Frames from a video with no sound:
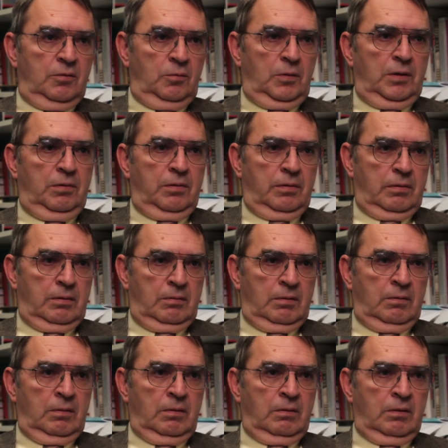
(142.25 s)
with
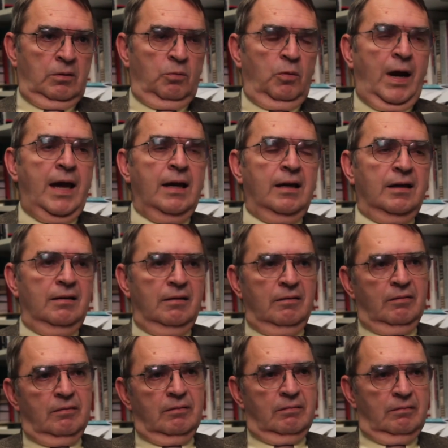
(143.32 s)
the
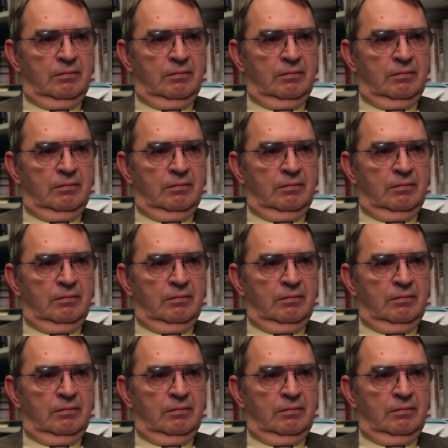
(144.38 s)
Reagan